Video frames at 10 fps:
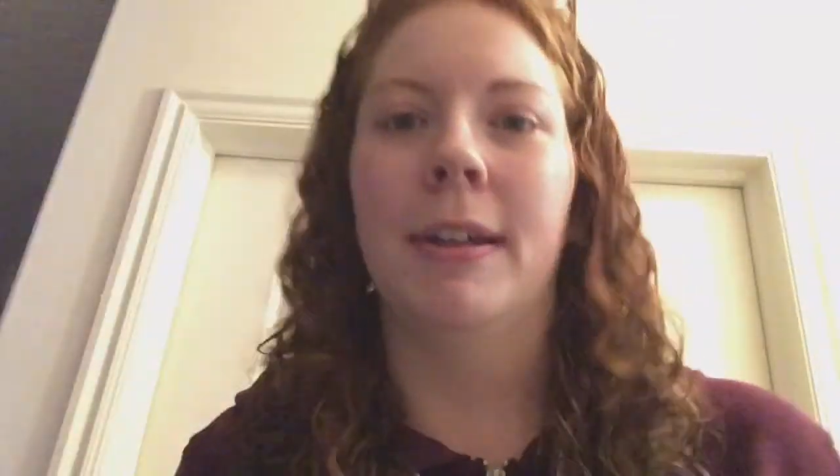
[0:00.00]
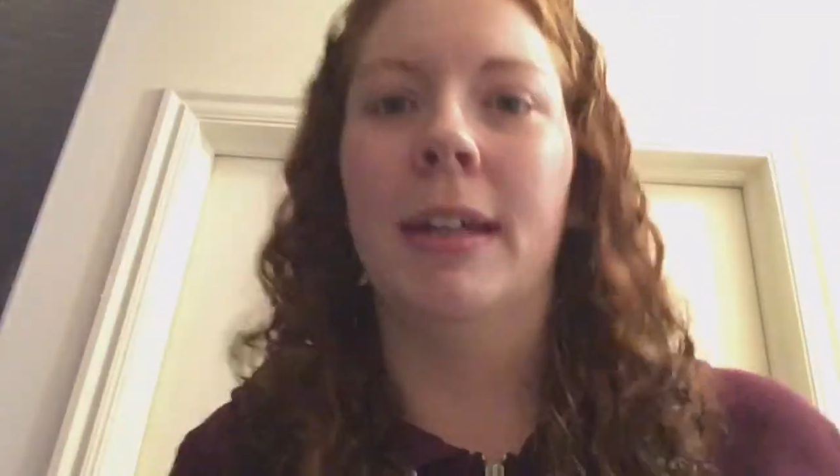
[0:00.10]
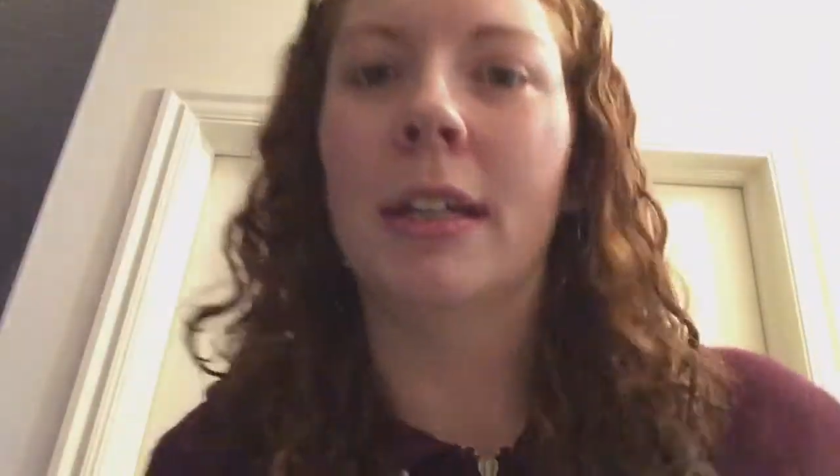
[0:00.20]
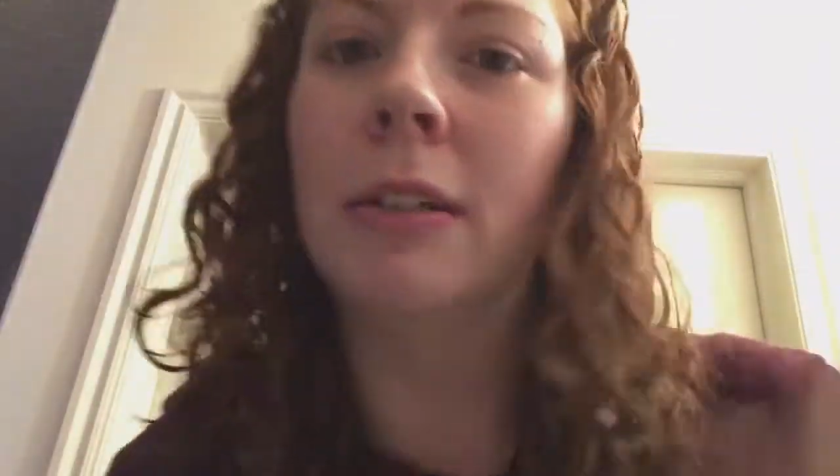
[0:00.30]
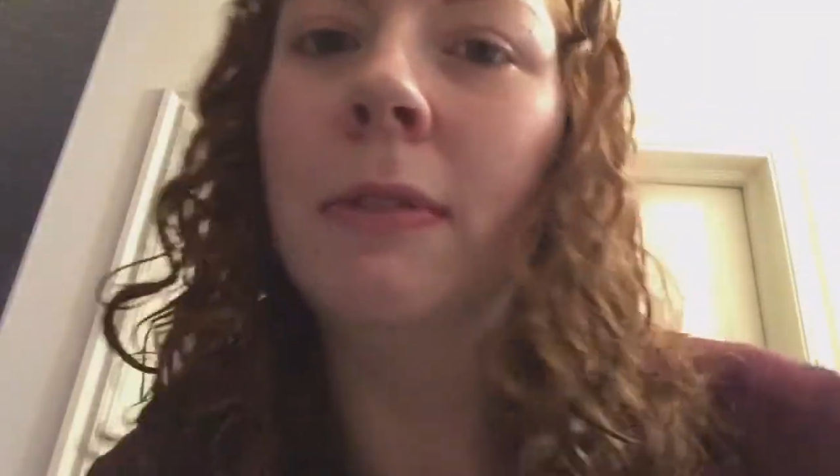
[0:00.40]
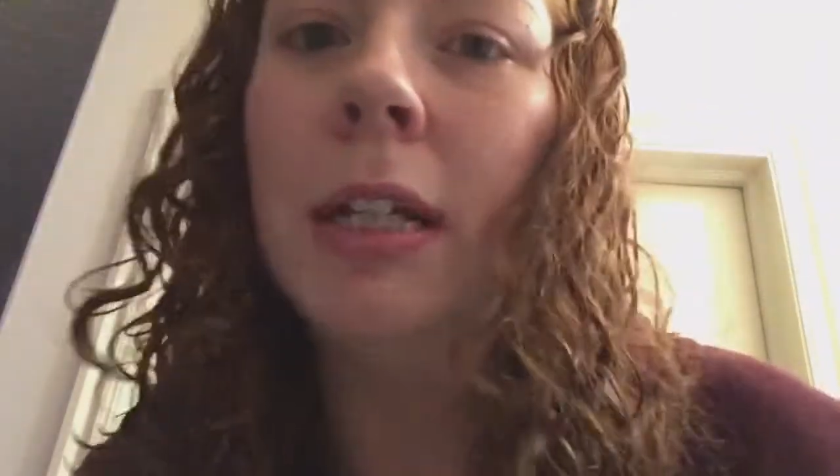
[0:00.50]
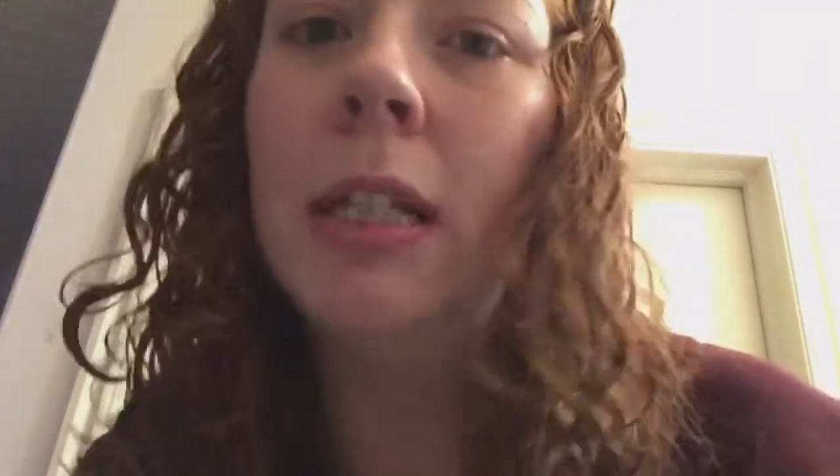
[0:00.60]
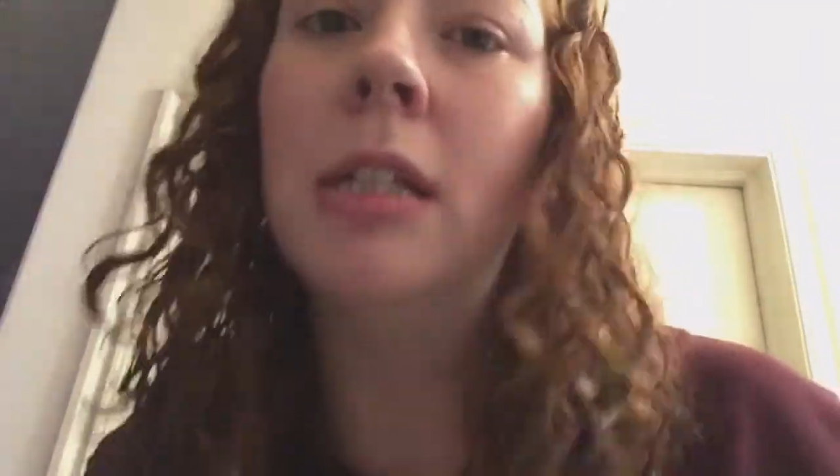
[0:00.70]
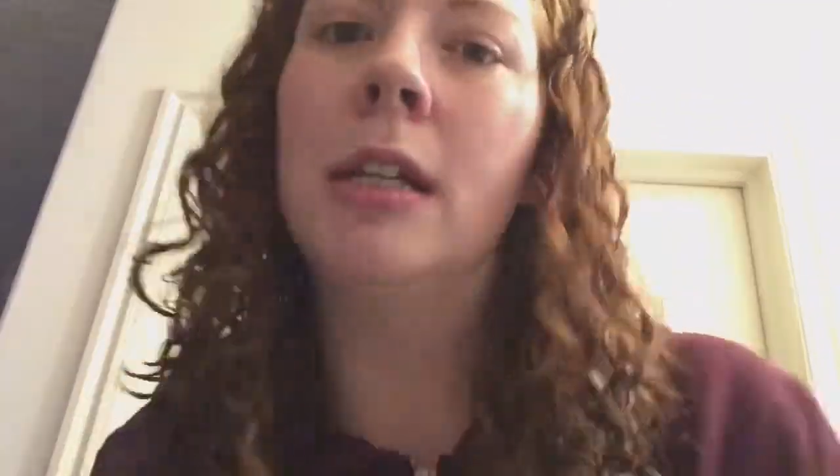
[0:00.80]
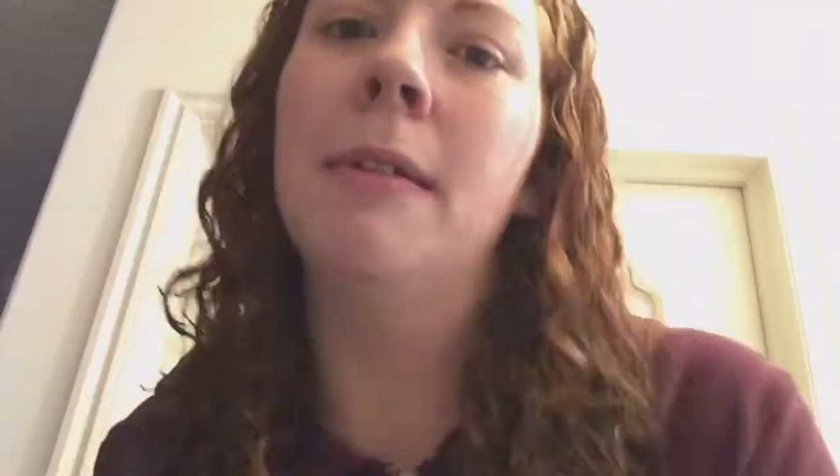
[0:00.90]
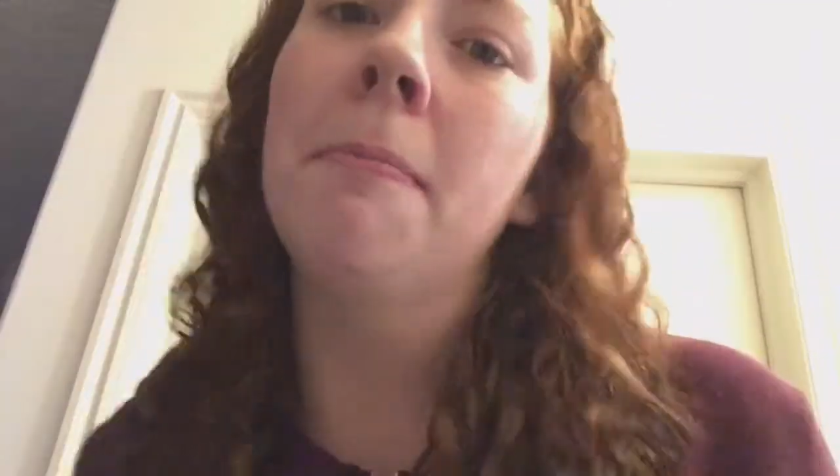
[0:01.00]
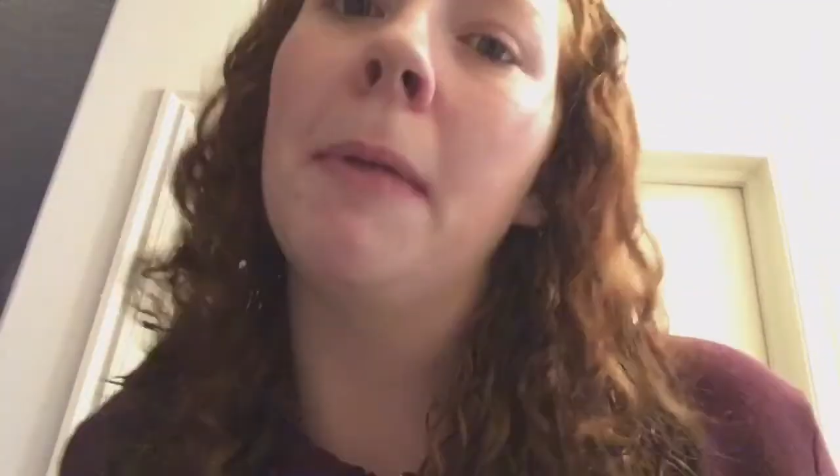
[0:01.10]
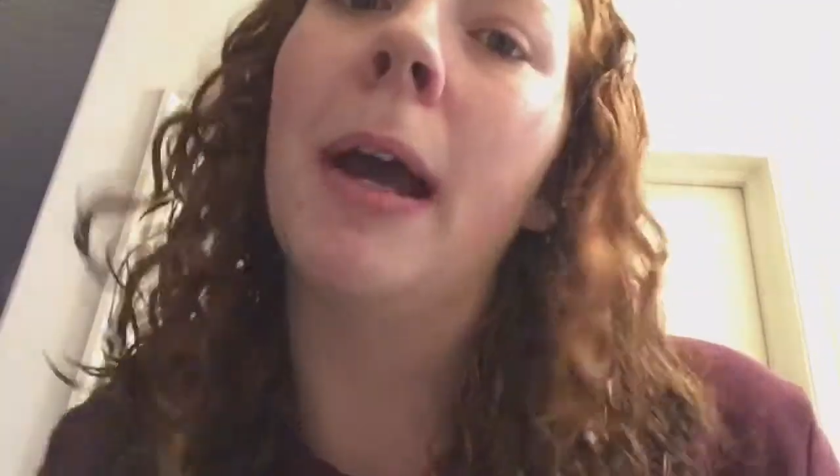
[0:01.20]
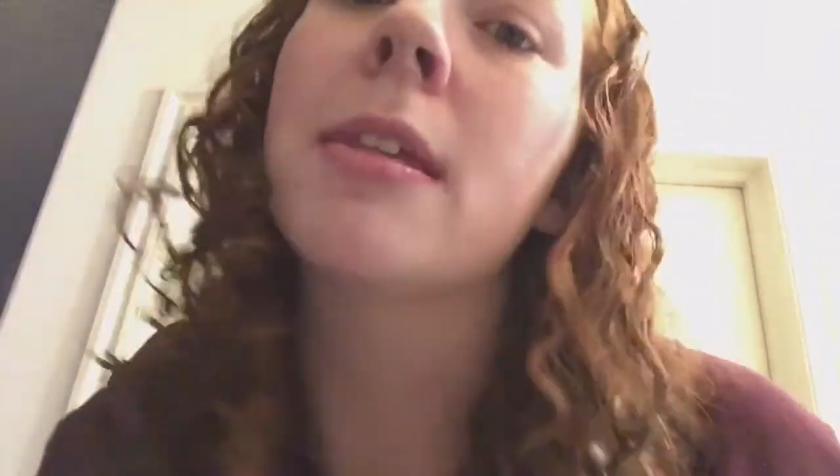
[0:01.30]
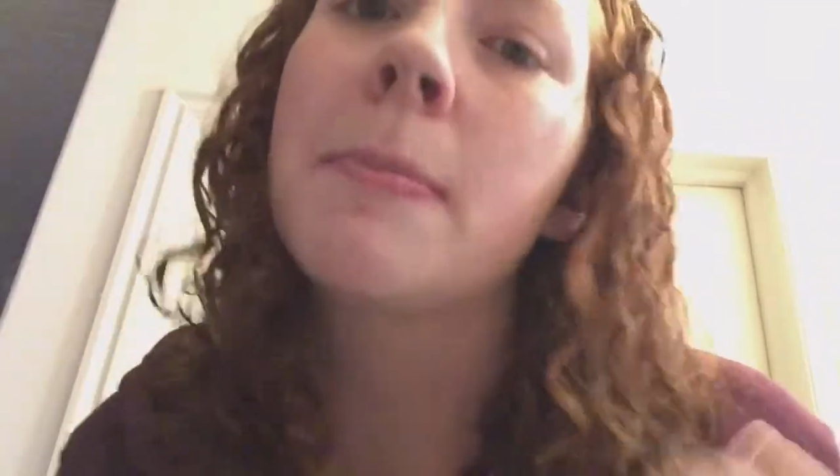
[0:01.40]
Like, you need to give
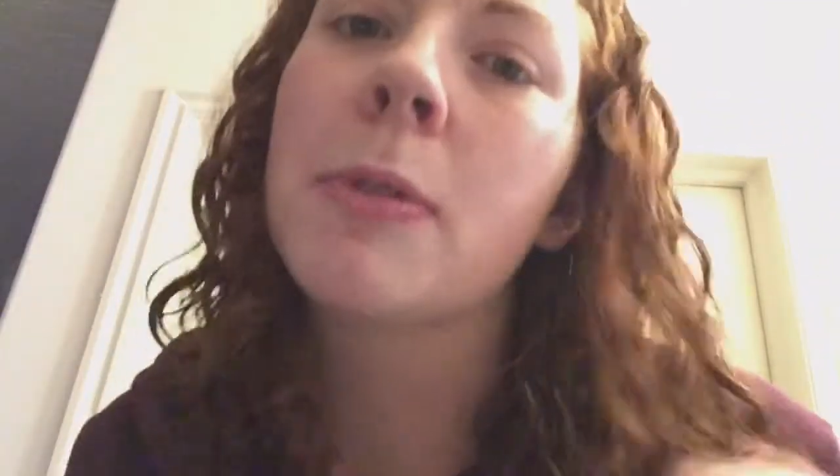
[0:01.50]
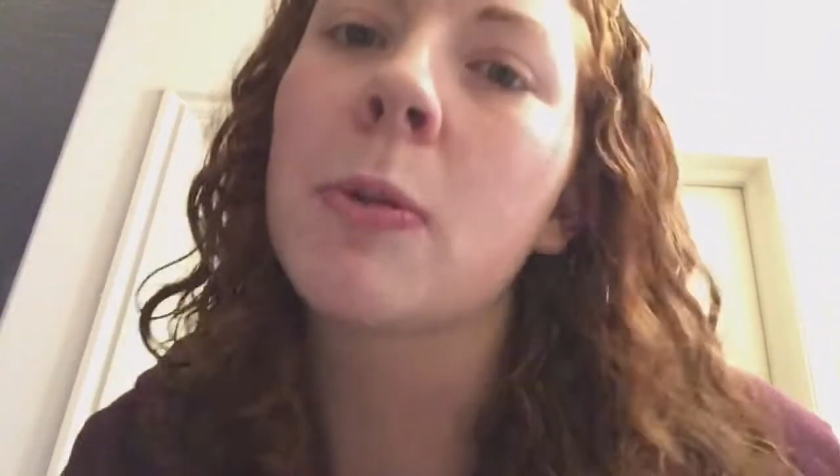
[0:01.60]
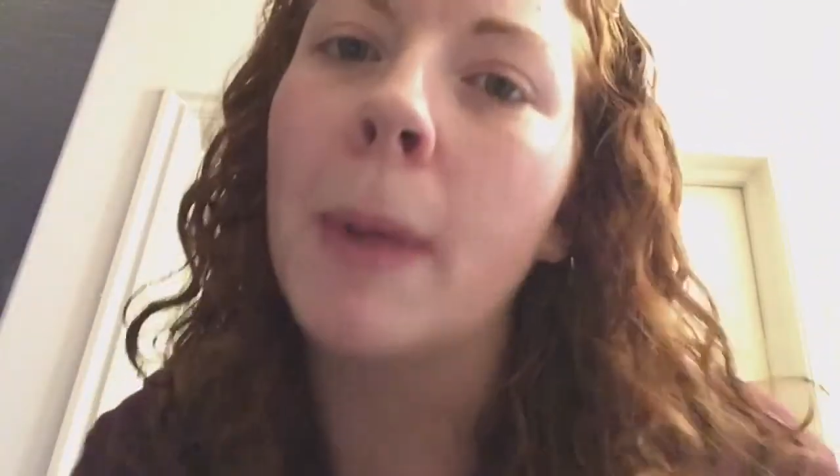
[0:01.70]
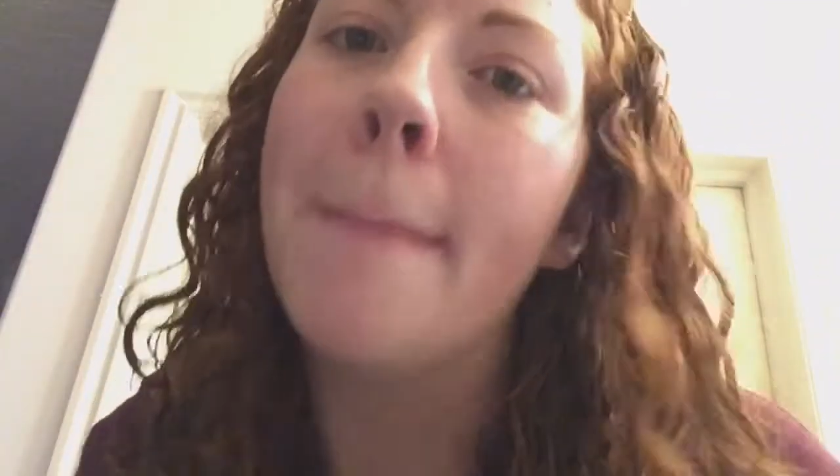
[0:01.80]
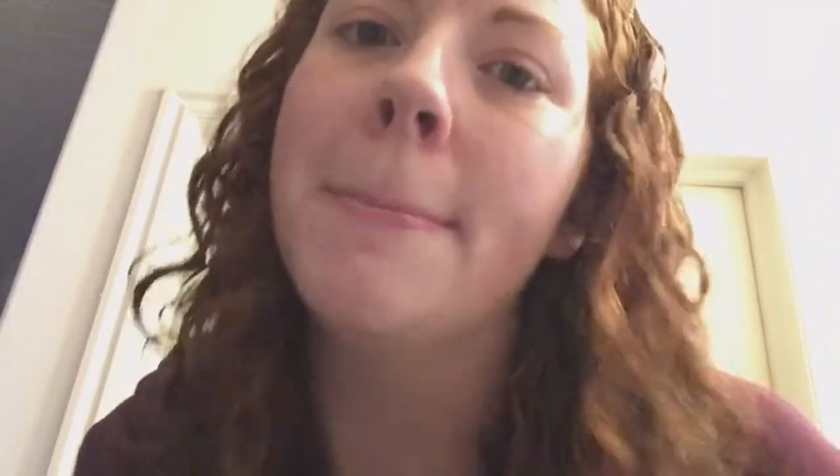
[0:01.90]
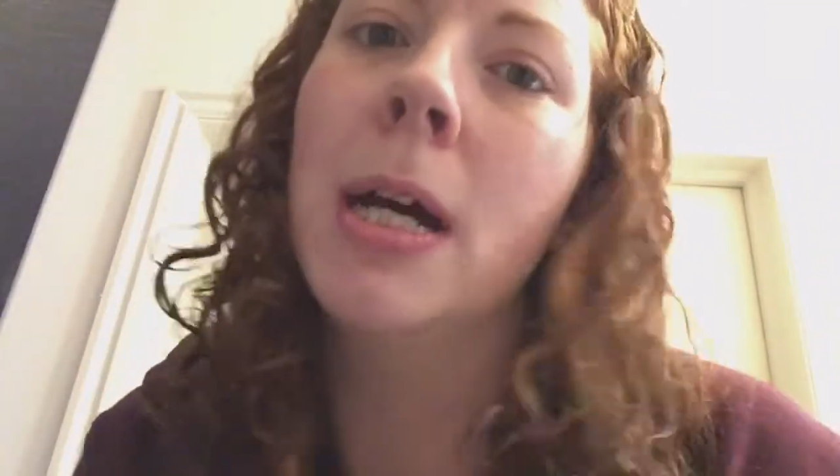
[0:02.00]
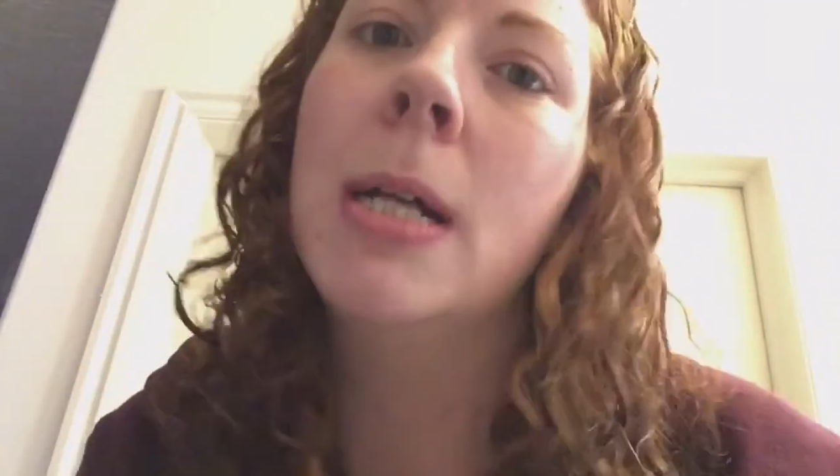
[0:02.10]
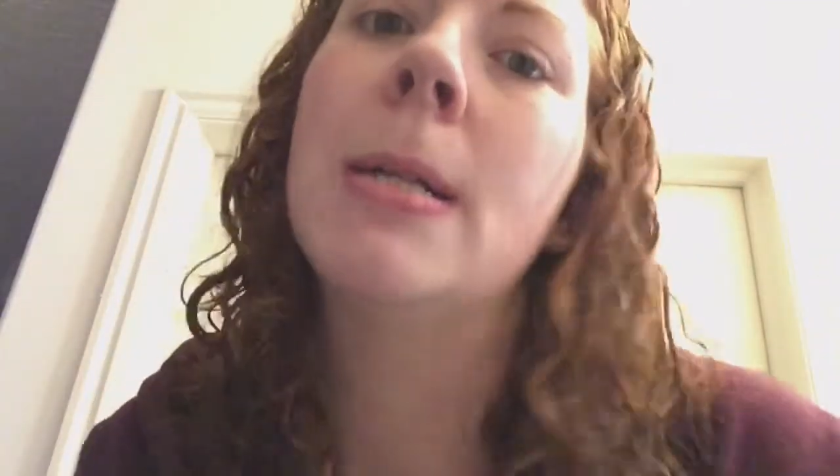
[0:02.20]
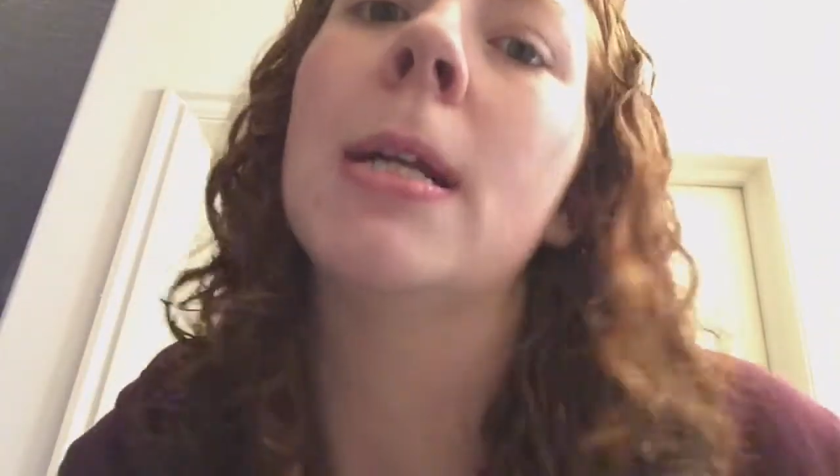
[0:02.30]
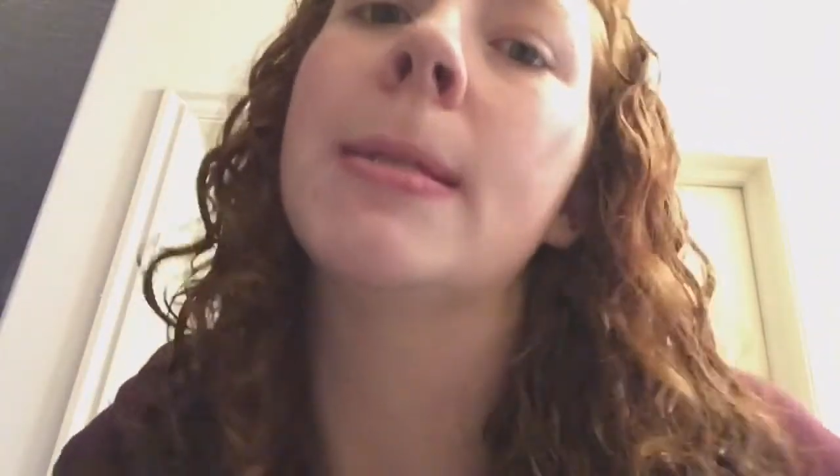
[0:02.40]
my subscribe button